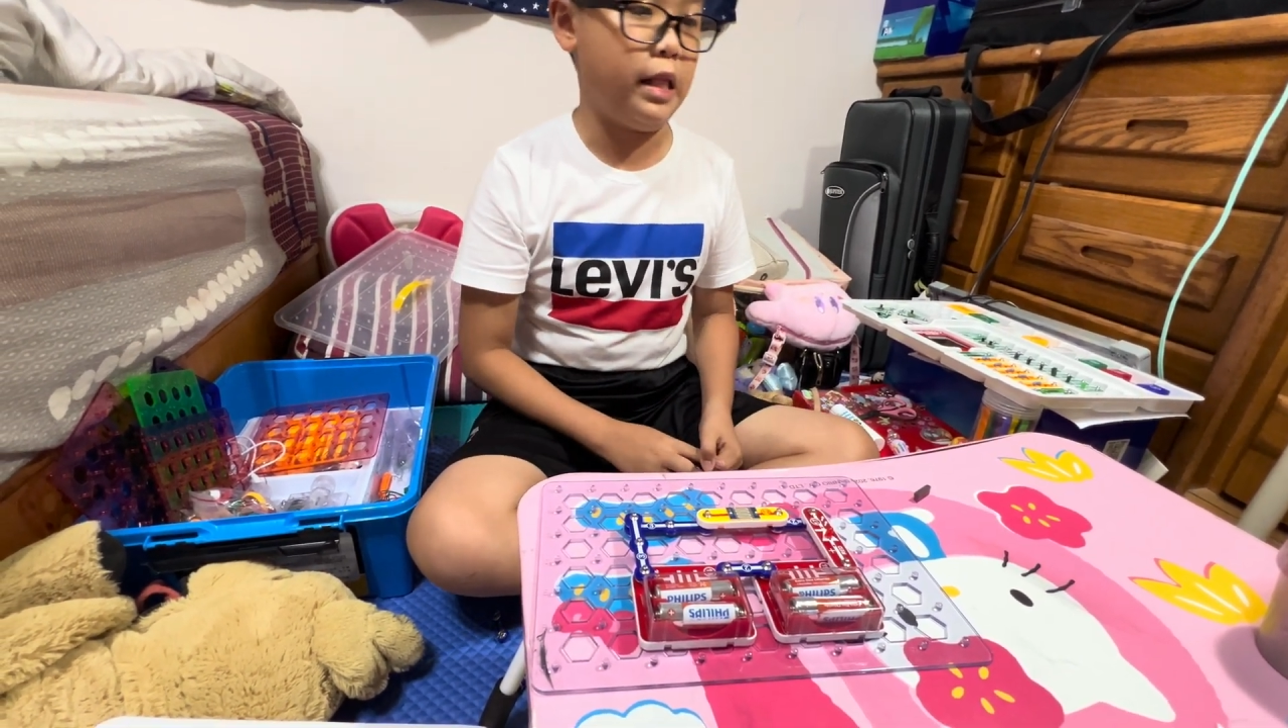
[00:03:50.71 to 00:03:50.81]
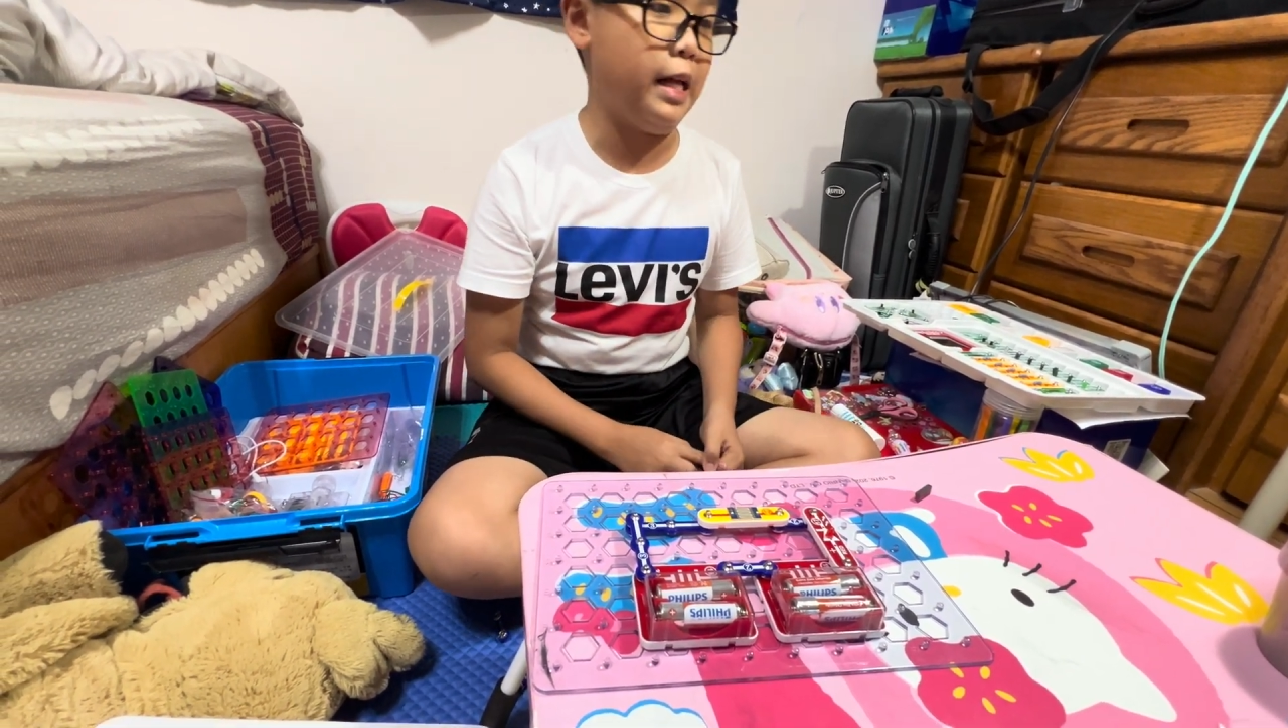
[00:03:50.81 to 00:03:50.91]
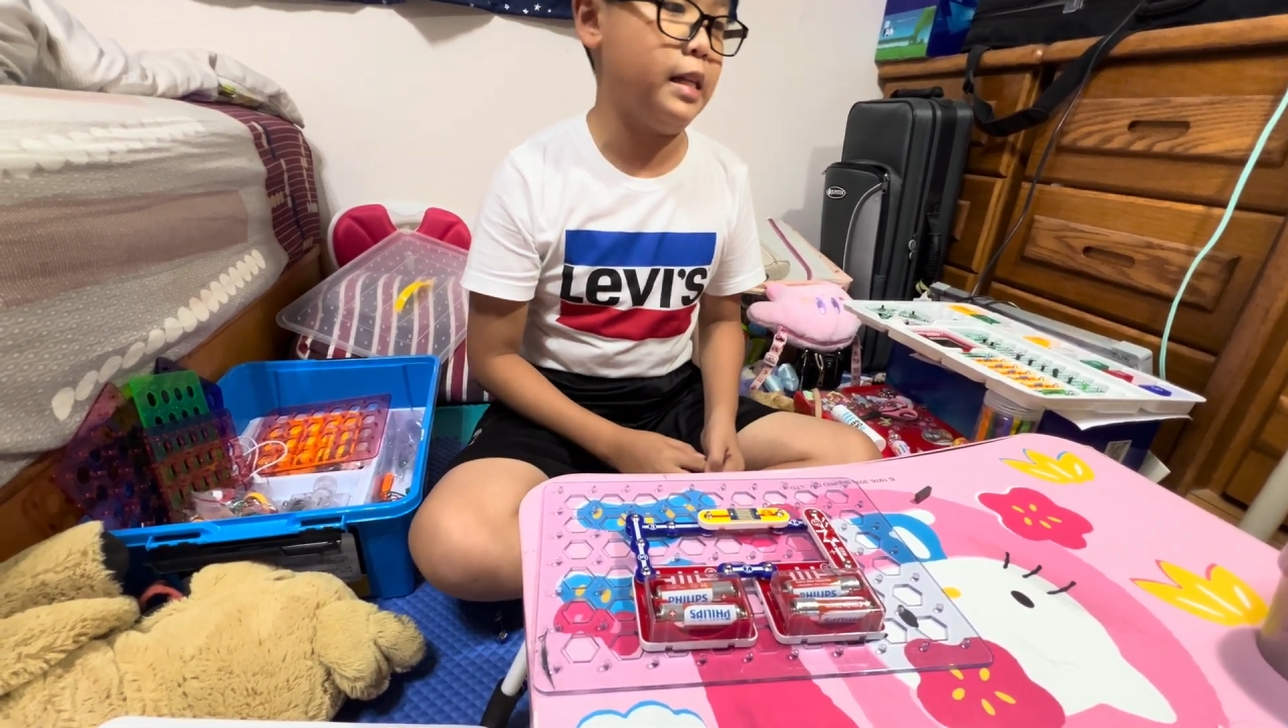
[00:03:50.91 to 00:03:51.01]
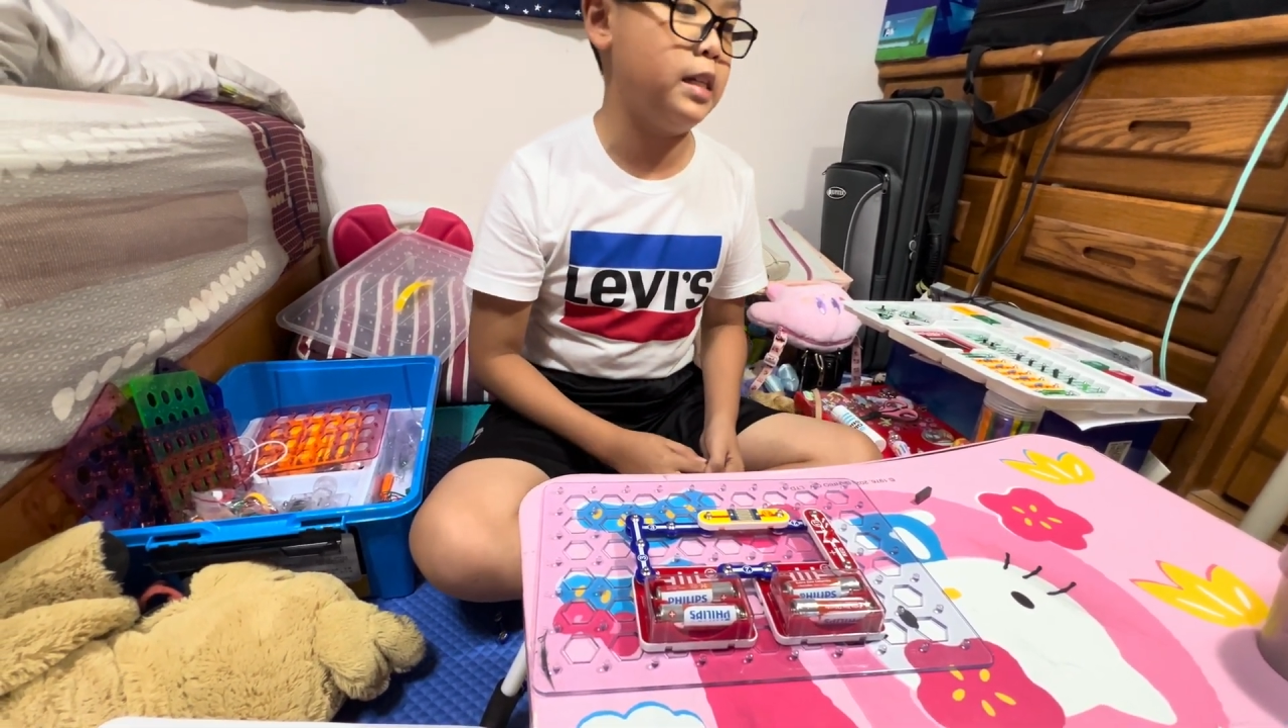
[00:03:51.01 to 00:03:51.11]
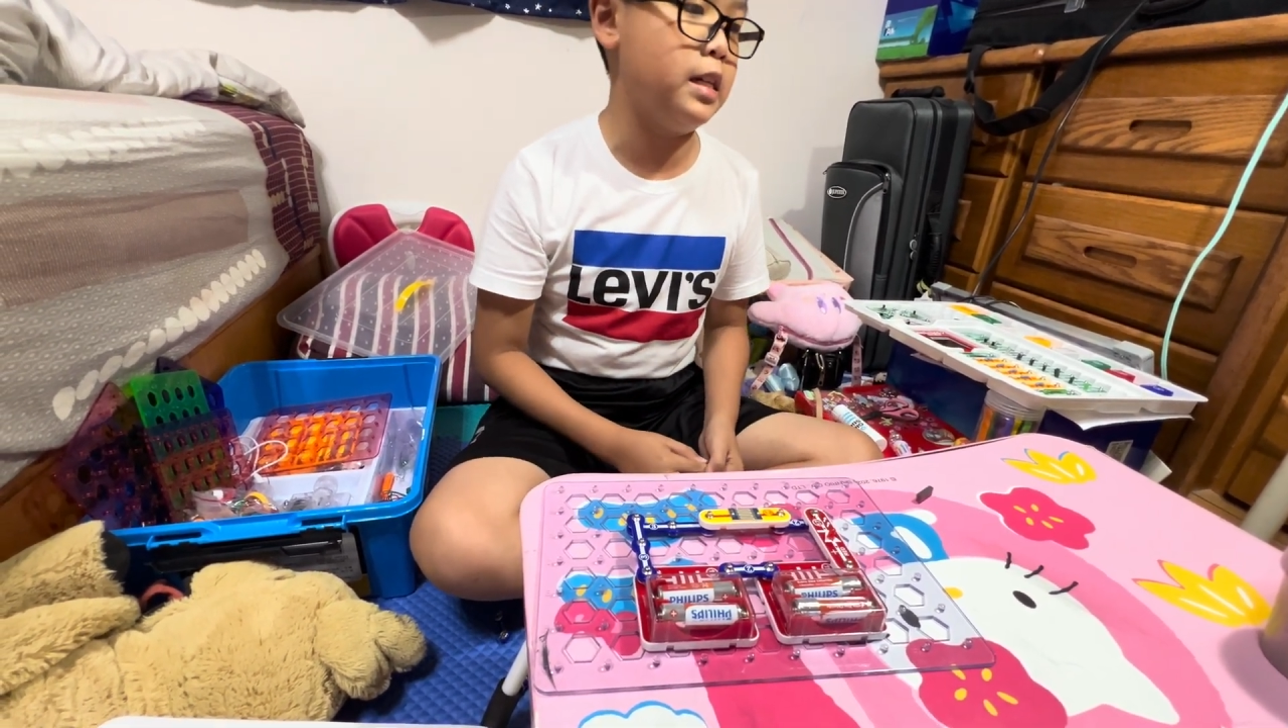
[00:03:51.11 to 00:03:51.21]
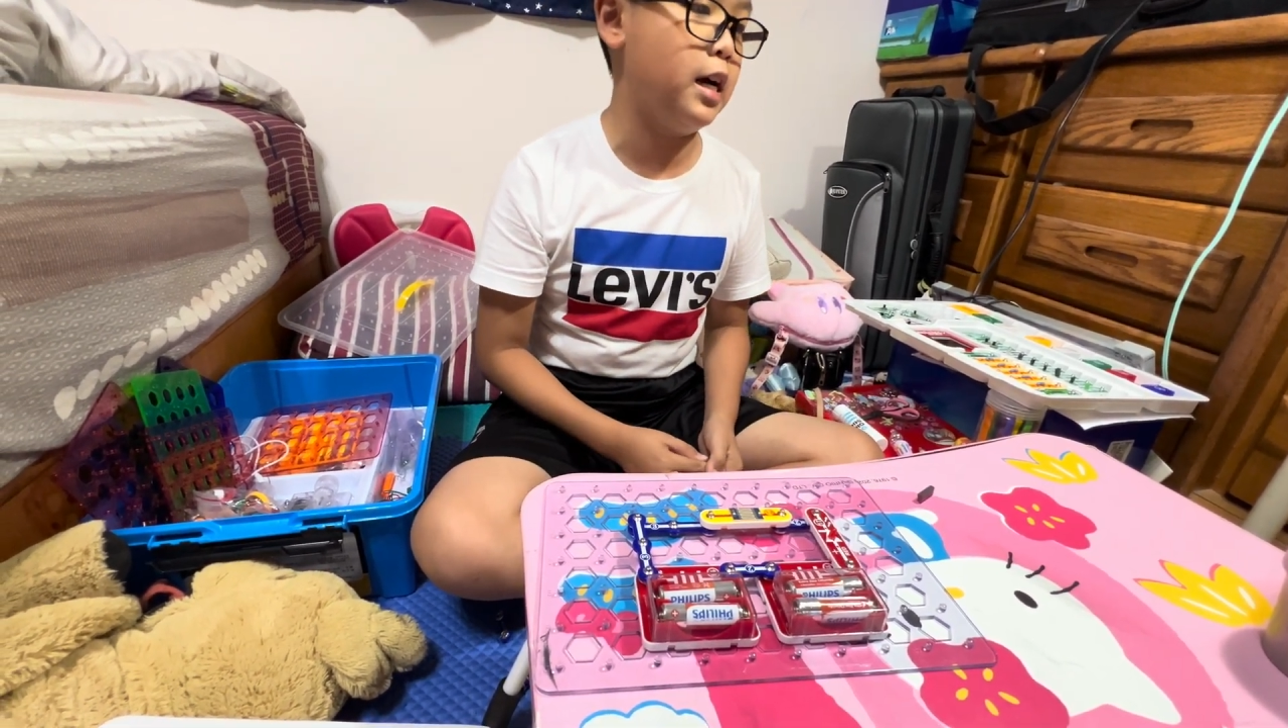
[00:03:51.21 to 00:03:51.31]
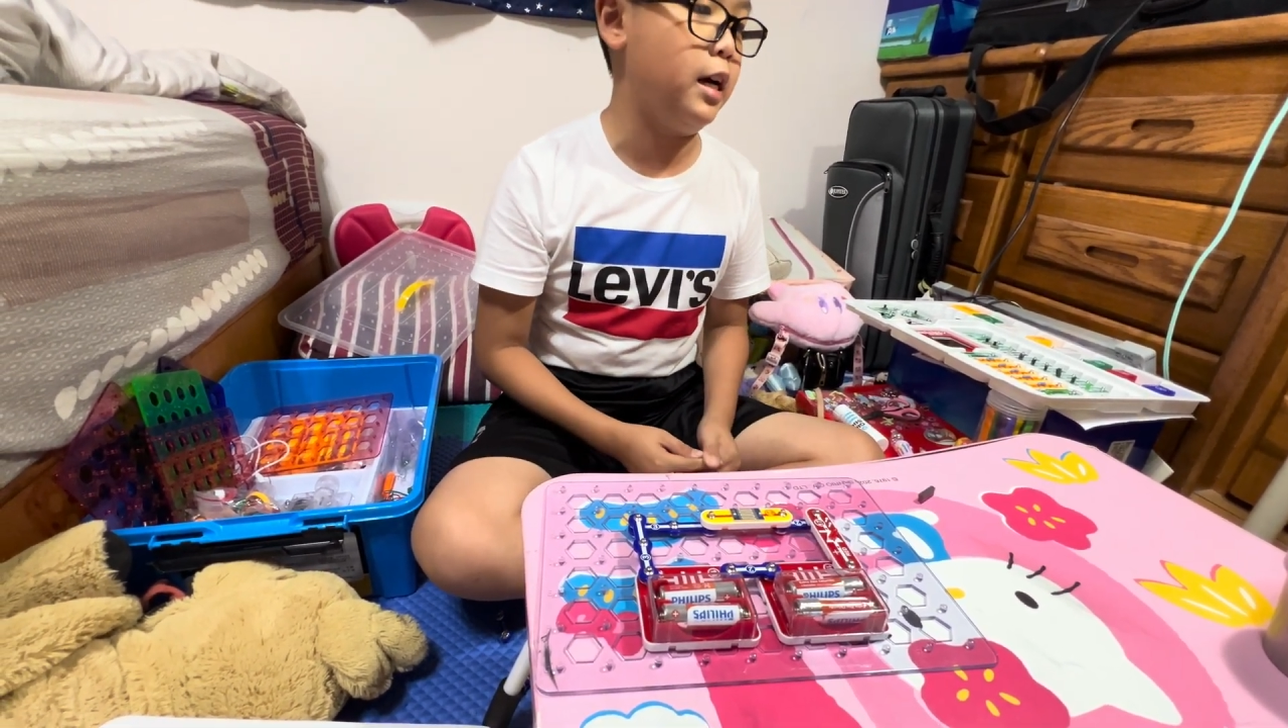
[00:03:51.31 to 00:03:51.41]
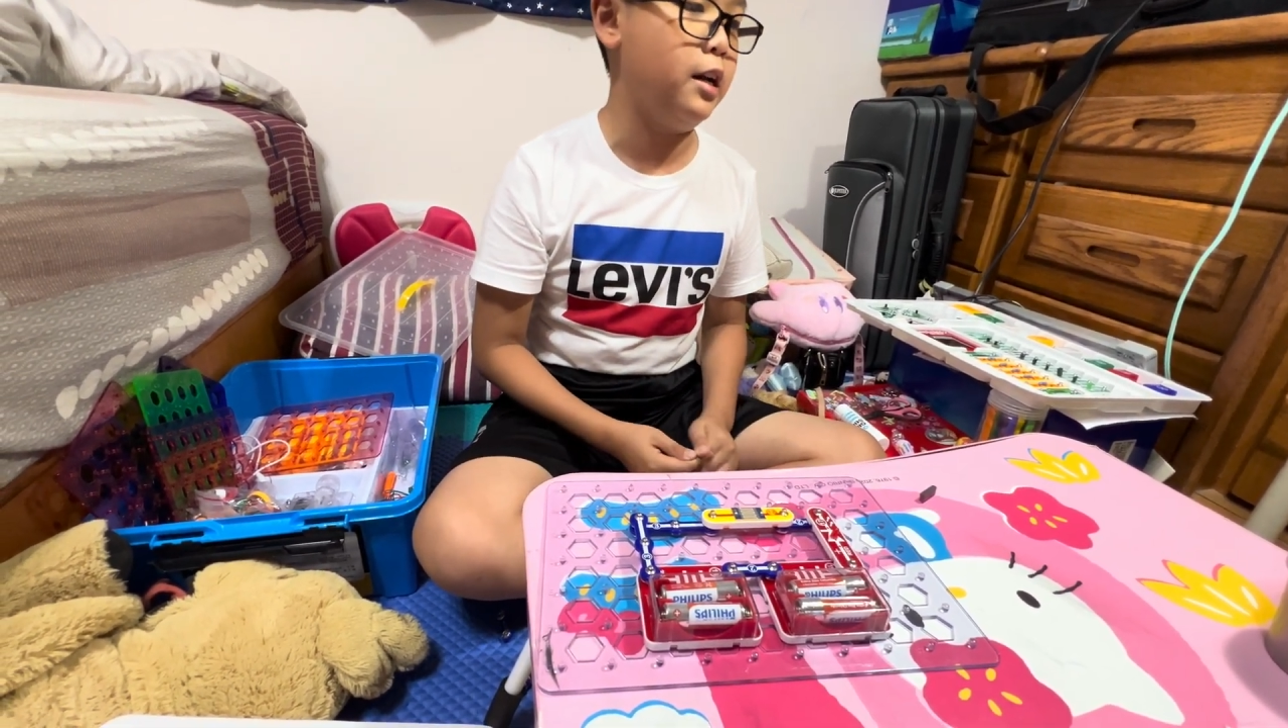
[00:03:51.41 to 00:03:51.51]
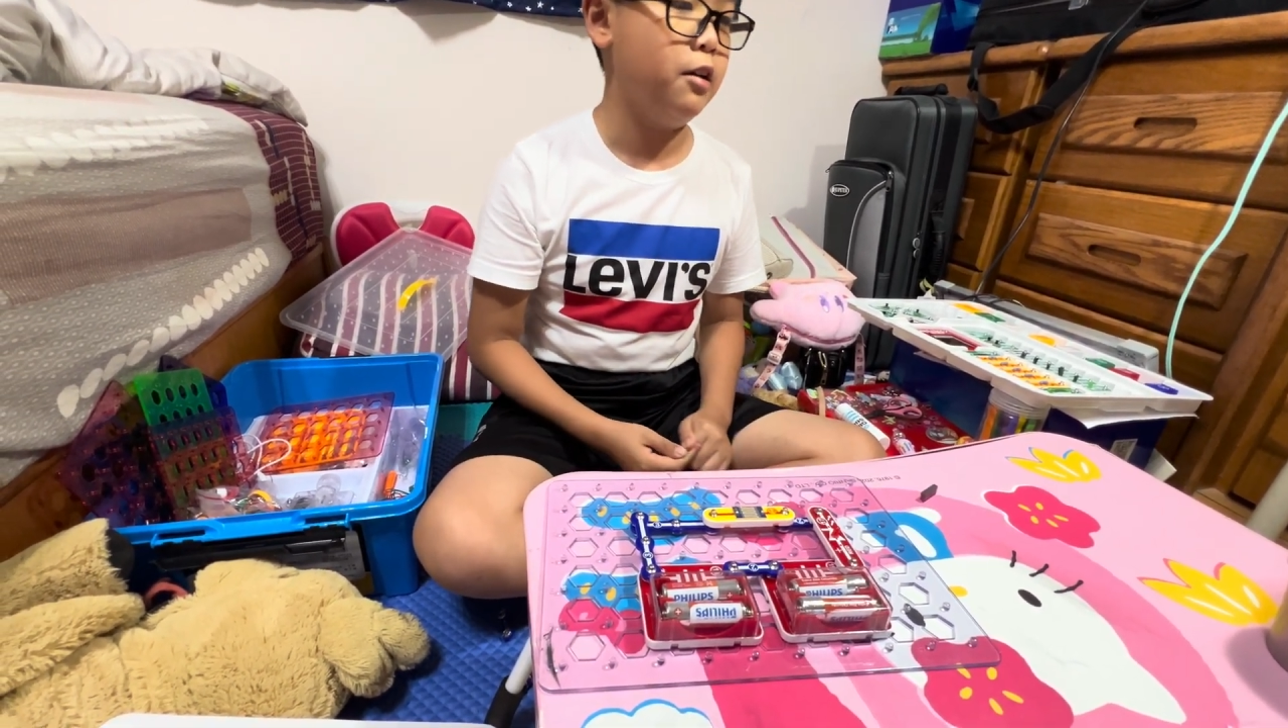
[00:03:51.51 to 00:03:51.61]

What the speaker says: that's not